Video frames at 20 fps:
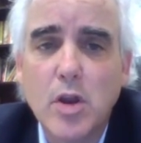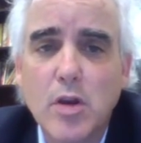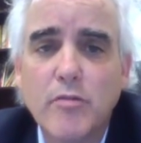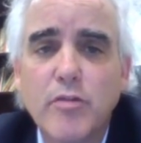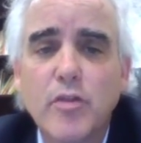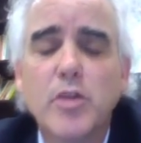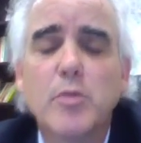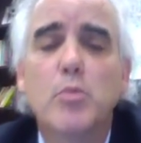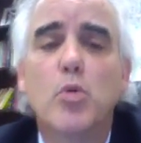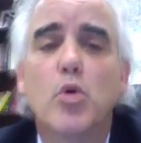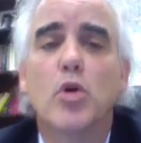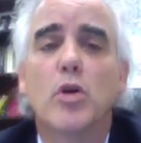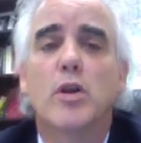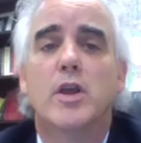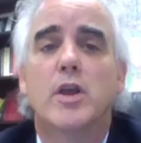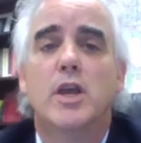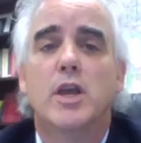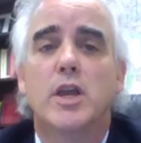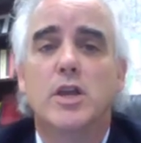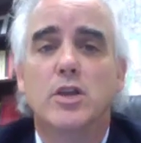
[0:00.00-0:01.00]
Furthermore,
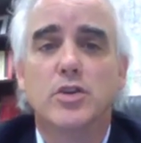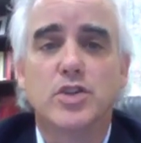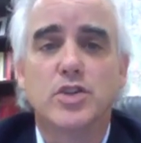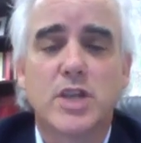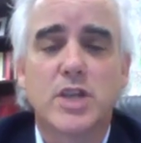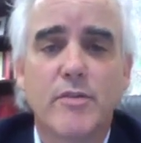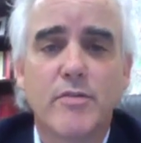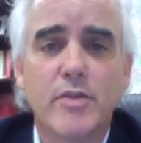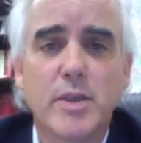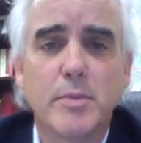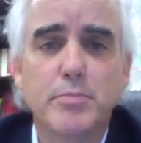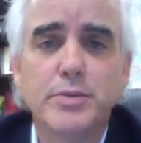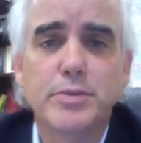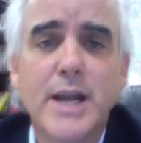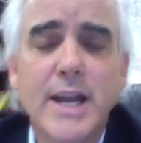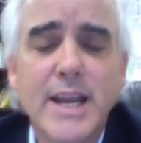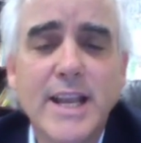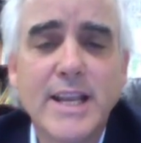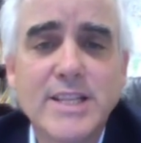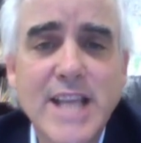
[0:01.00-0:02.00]
you'll discover that
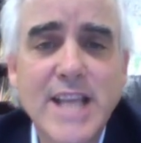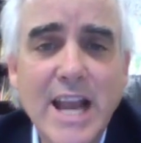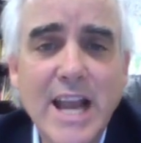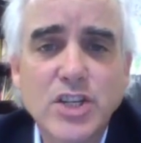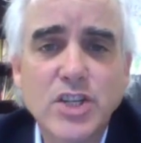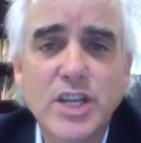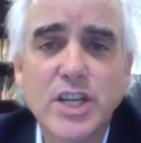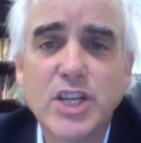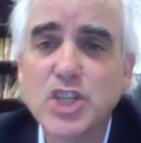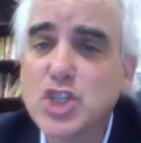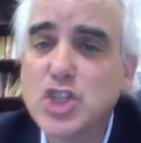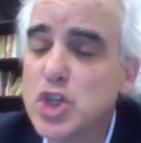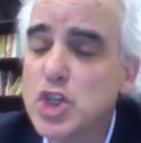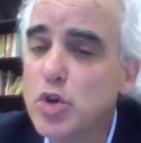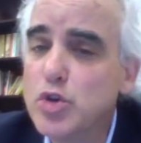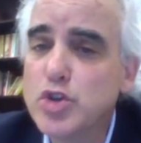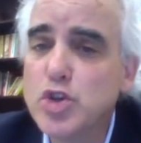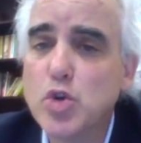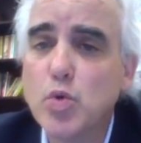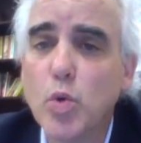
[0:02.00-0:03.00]
planning is actually a
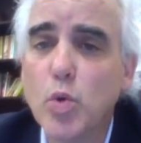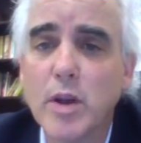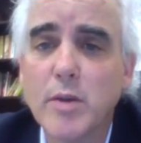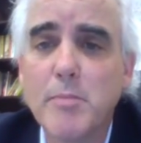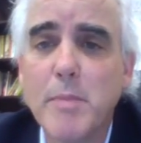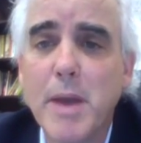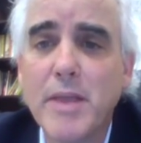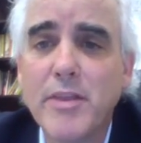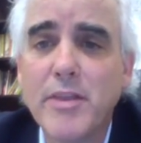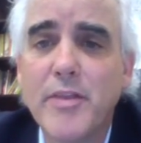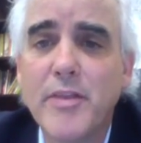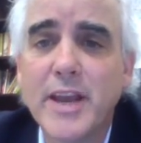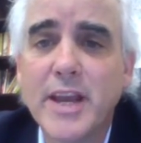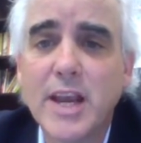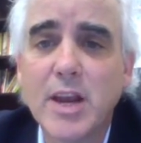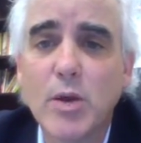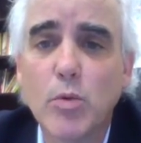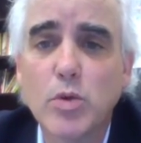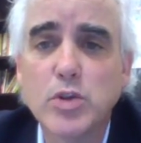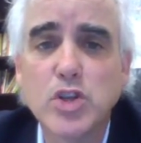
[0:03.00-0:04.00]
social work method that
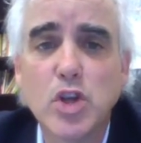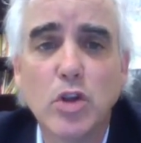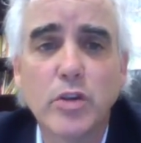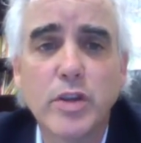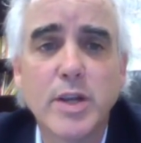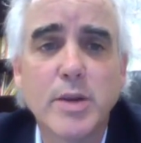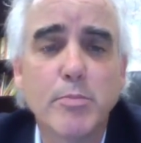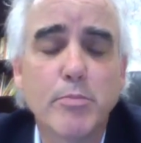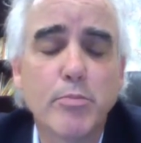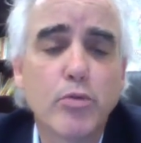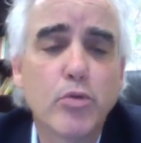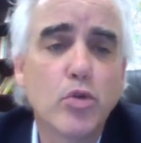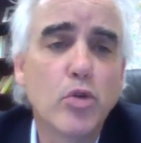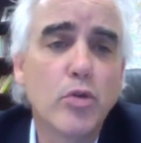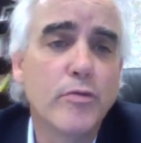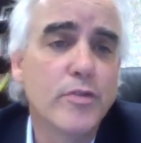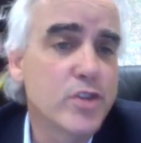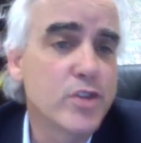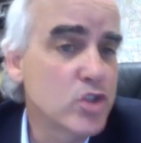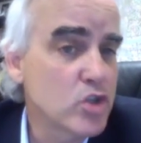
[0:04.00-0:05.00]
can result in
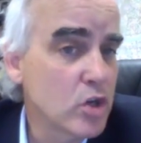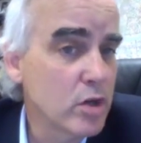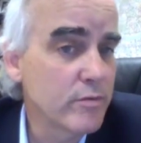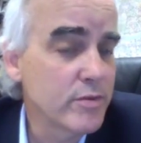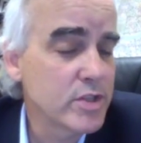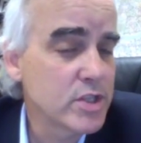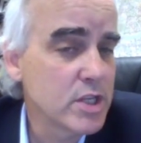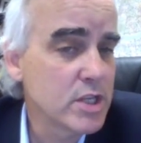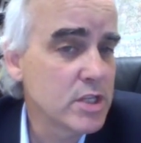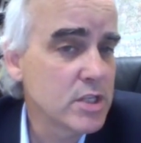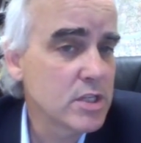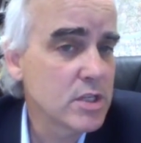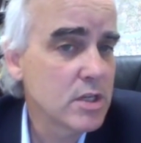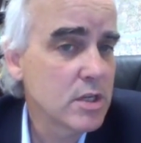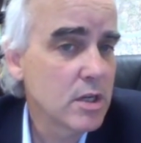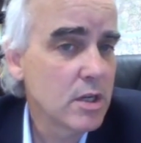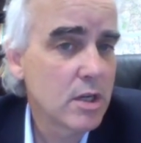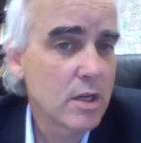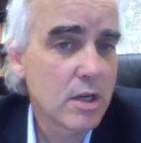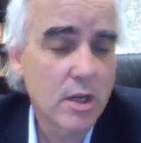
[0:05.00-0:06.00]
improved services,
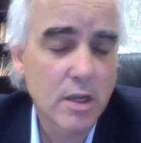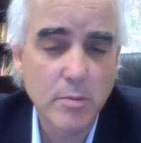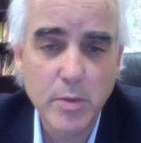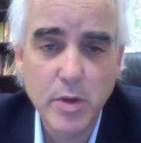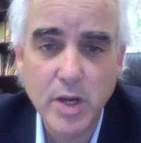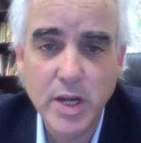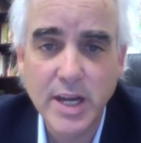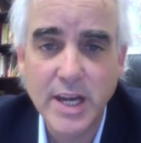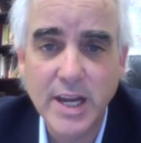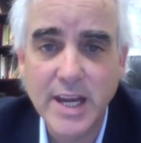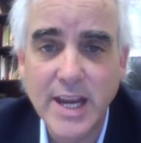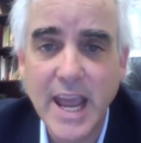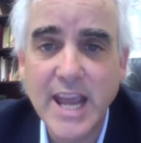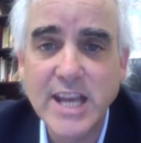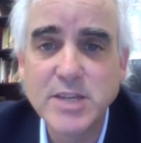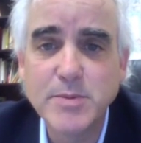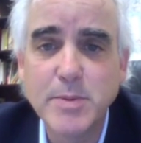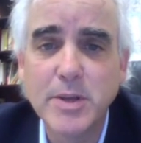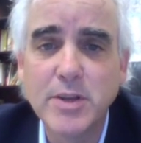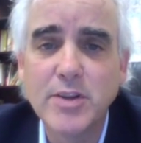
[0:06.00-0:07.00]
community
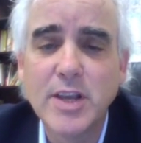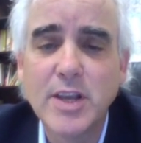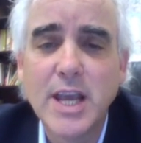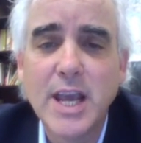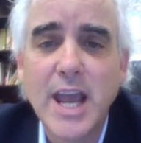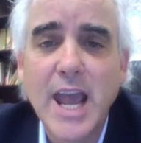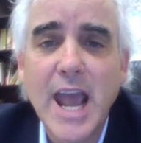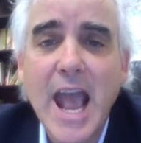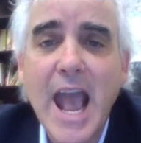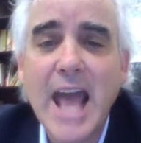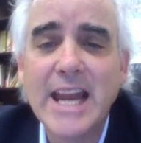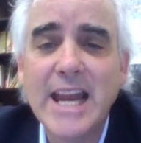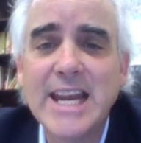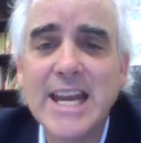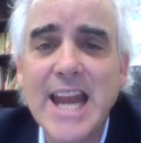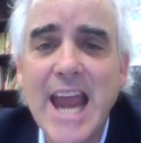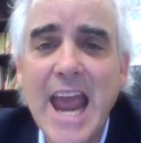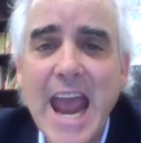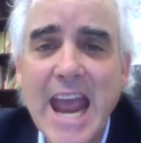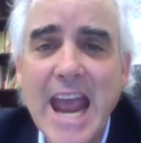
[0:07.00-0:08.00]
engagement, and an
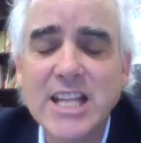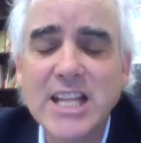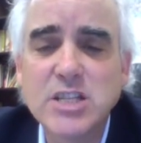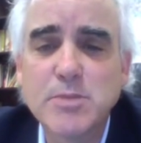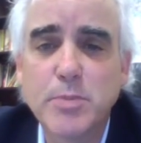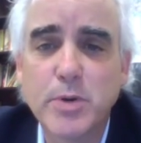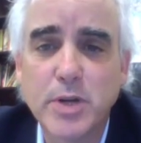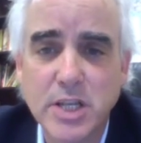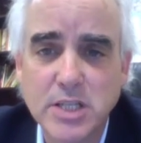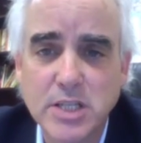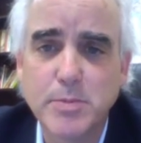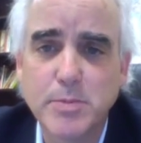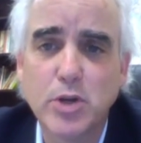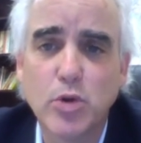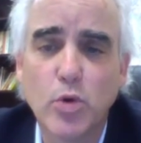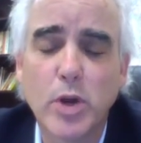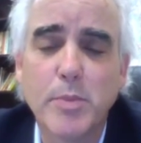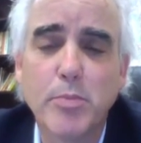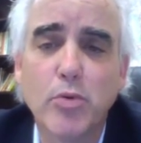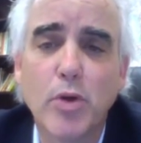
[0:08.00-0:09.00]
enhanced
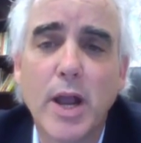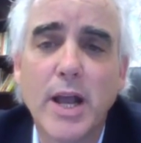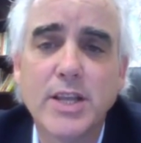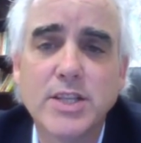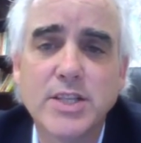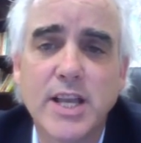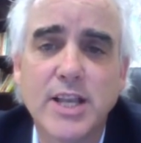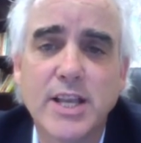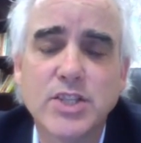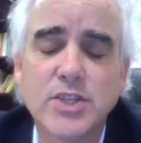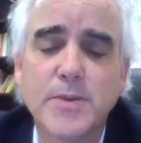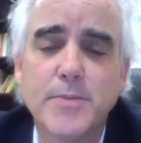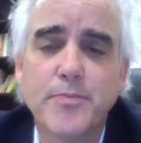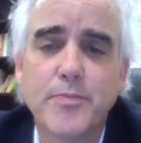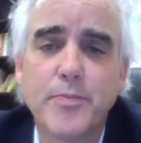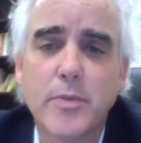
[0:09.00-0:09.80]
participatory process.